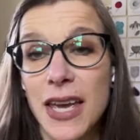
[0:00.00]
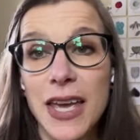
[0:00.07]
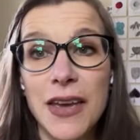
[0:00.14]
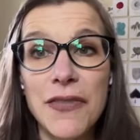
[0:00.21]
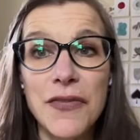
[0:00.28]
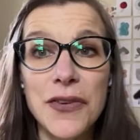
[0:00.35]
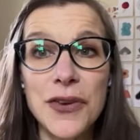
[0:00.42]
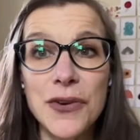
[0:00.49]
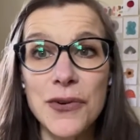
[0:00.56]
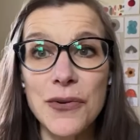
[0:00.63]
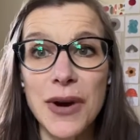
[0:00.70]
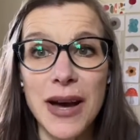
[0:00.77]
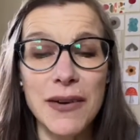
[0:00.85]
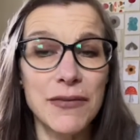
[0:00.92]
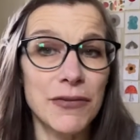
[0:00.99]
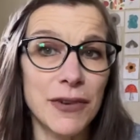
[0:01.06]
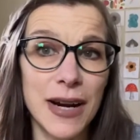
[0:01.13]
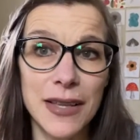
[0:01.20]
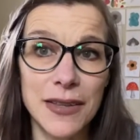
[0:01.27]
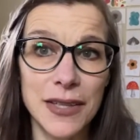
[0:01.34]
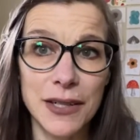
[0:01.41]
If you have
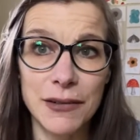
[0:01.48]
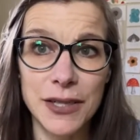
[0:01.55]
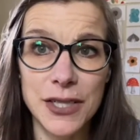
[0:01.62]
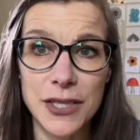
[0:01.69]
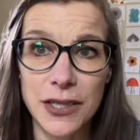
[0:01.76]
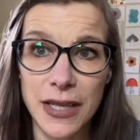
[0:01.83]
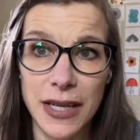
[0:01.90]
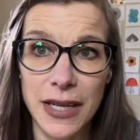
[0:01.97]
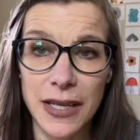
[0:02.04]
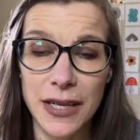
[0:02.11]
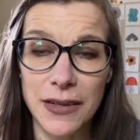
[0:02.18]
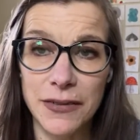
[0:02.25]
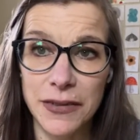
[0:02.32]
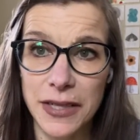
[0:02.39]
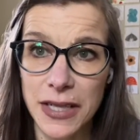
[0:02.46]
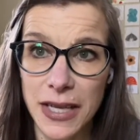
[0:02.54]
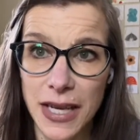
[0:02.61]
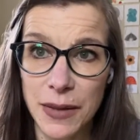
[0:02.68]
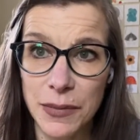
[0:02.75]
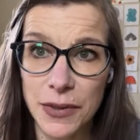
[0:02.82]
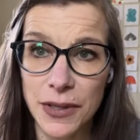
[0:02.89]
read the original Anne of Green
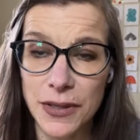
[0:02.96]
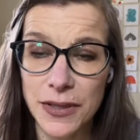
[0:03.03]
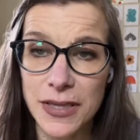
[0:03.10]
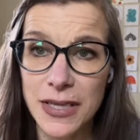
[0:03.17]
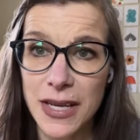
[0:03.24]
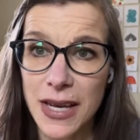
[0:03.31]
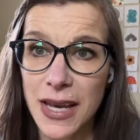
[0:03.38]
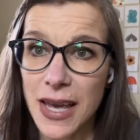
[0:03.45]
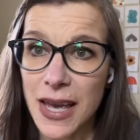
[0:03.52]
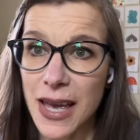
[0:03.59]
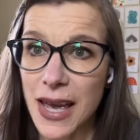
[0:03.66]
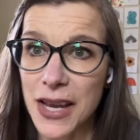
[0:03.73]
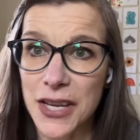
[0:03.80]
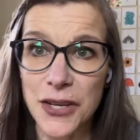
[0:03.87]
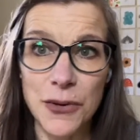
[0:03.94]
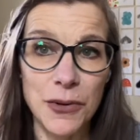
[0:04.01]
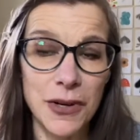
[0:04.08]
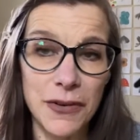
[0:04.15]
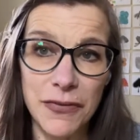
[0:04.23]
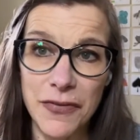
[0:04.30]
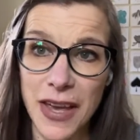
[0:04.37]
Gables and you
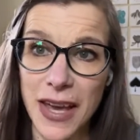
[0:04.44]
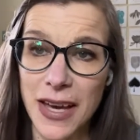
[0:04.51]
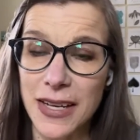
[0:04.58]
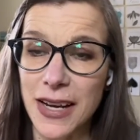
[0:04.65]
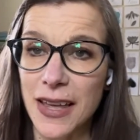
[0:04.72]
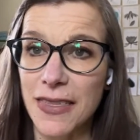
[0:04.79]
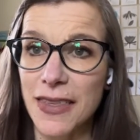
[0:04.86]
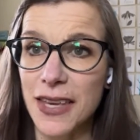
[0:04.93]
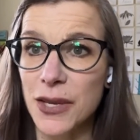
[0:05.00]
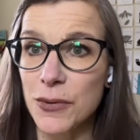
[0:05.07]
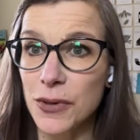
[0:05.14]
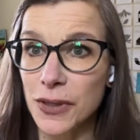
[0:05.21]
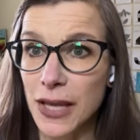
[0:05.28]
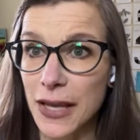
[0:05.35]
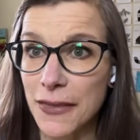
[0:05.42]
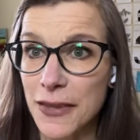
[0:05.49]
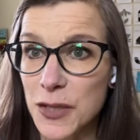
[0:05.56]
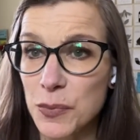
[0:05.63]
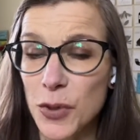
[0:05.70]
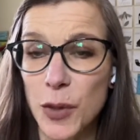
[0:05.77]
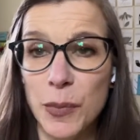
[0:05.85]
are a fan, I think you will like
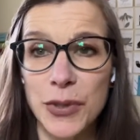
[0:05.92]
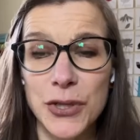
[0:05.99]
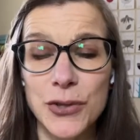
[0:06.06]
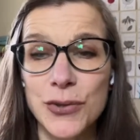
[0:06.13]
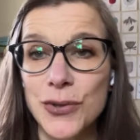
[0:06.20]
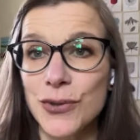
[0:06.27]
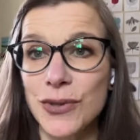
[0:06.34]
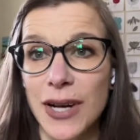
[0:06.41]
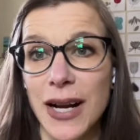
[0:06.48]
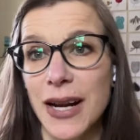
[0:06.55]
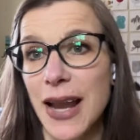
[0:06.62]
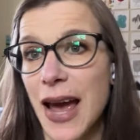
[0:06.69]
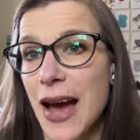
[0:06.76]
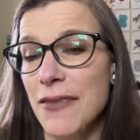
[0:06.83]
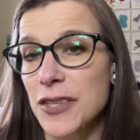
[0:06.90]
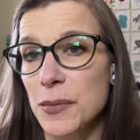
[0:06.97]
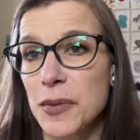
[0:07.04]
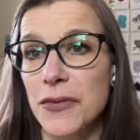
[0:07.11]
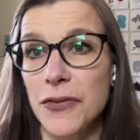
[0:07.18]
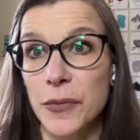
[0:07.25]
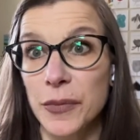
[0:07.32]
this book, but you do not have to
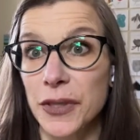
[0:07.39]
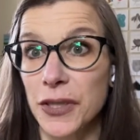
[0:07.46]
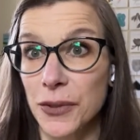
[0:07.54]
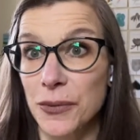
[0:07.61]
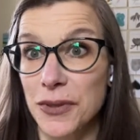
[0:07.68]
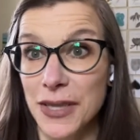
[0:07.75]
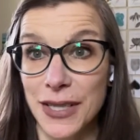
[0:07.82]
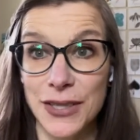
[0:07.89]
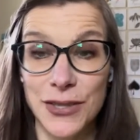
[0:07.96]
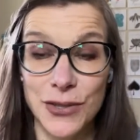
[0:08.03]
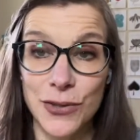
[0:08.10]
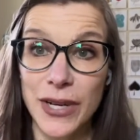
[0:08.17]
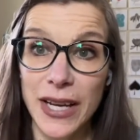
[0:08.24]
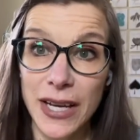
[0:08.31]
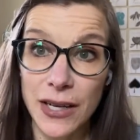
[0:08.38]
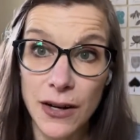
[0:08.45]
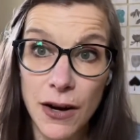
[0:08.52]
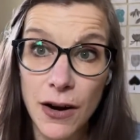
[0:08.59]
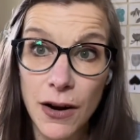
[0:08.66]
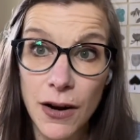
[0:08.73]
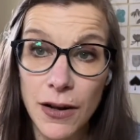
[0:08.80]
be familiar with that story at
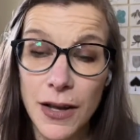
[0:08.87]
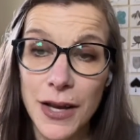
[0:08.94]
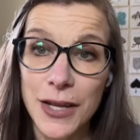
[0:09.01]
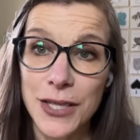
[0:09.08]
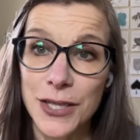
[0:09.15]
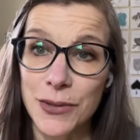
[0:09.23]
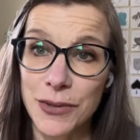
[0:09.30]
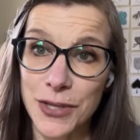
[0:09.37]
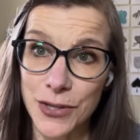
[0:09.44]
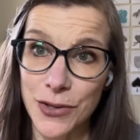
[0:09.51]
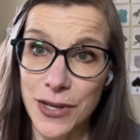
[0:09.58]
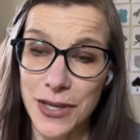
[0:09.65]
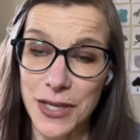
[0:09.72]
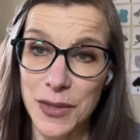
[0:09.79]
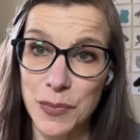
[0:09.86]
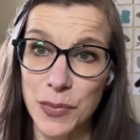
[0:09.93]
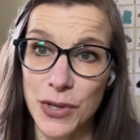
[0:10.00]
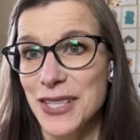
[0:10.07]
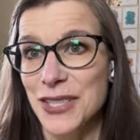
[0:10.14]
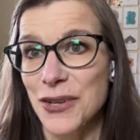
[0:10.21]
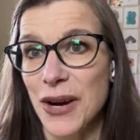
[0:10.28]
all to enjoy this
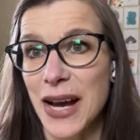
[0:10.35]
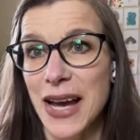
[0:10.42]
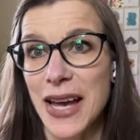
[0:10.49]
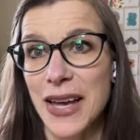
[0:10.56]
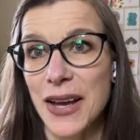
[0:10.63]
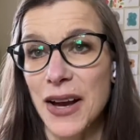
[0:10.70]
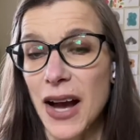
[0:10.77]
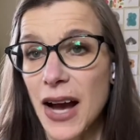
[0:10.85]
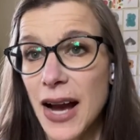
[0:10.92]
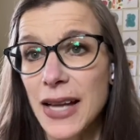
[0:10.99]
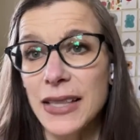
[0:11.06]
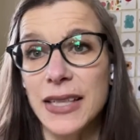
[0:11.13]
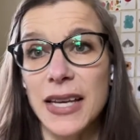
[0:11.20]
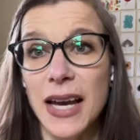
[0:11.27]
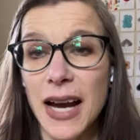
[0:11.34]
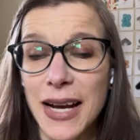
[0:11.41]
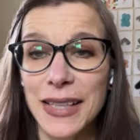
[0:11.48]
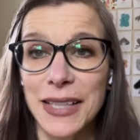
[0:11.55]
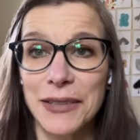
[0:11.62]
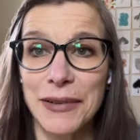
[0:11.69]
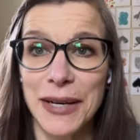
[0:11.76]
book. So I highly,
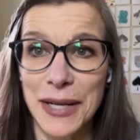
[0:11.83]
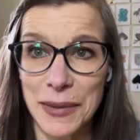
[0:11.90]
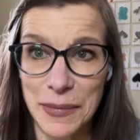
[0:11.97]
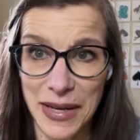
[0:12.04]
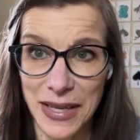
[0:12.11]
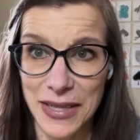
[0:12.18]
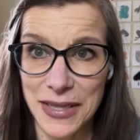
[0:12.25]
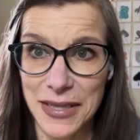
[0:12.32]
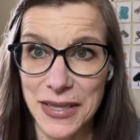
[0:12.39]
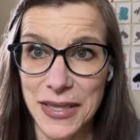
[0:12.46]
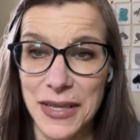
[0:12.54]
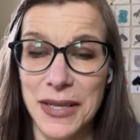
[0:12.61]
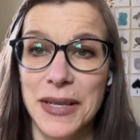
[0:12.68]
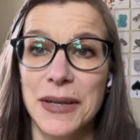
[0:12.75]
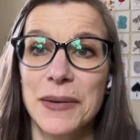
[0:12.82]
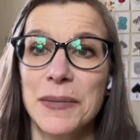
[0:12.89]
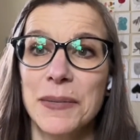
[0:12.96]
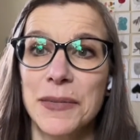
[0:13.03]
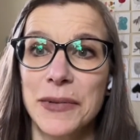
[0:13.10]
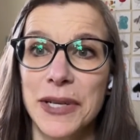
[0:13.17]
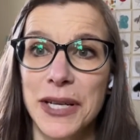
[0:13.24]
highly recommend
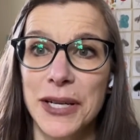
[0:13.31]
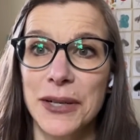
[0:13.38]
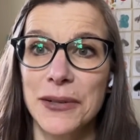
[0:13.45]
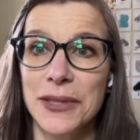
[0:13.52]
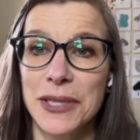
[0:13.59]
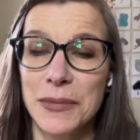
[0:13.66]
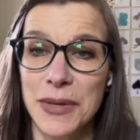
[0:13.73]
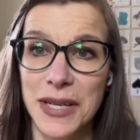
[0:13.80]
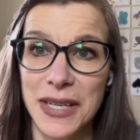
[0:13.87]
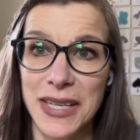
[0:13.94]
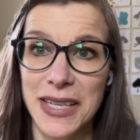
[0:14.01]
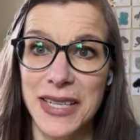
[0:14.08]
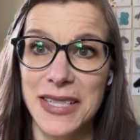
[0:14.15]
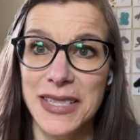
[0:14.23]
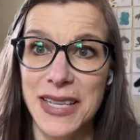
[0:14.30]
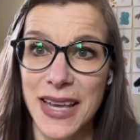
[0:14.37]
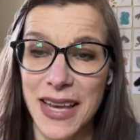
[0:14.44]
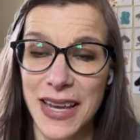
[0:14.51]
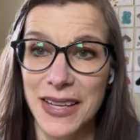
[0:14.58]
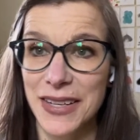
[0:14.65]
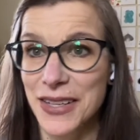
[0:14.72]
Mariko Tamaki's
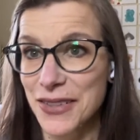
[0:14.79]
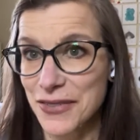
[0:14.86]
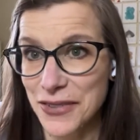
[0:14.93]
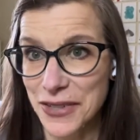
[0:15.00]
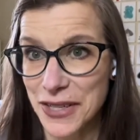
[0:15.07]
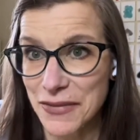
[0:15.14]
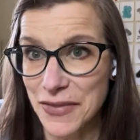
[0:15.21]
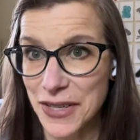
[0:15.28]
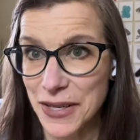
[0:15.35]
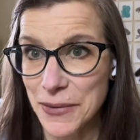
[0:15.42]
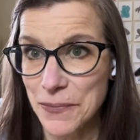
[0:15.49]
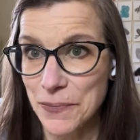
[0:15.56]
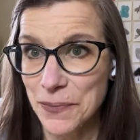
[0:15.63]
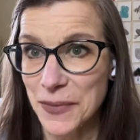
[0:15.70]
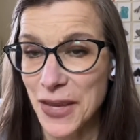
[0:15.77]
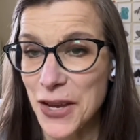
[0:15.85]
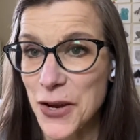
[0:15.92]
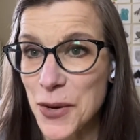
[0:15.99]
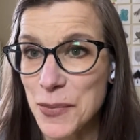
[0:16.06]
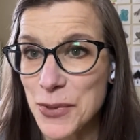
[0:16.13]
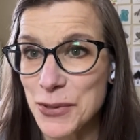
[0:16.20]
Anne of Greenville. I
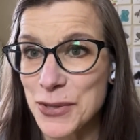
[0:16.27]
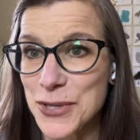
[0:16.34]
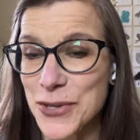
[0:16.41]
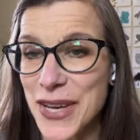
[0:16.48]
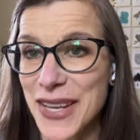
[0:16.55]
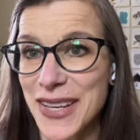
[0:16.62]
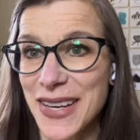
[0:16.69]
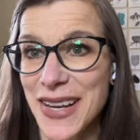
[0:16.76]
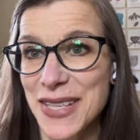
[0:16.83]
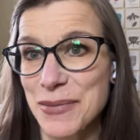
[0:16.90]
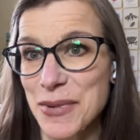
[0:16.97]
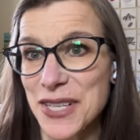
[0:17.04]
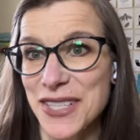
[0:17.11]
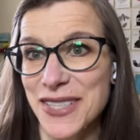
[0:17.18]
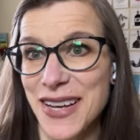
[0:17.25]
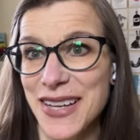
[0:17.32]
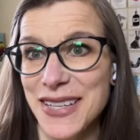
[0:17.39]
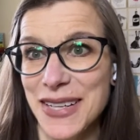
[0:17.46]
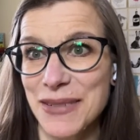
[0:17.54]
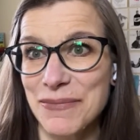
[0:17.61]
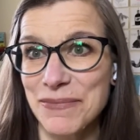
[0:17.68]
hope you enjoy it as much as I
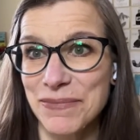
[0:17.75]
did.